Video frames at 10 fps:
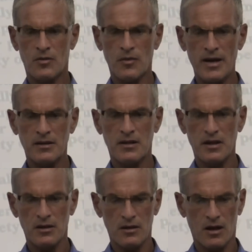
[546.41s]
great
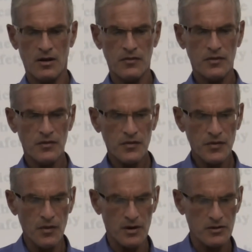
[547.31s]
deal of
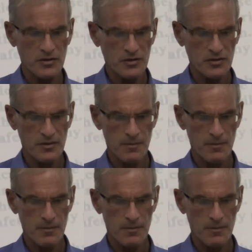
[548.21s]
force.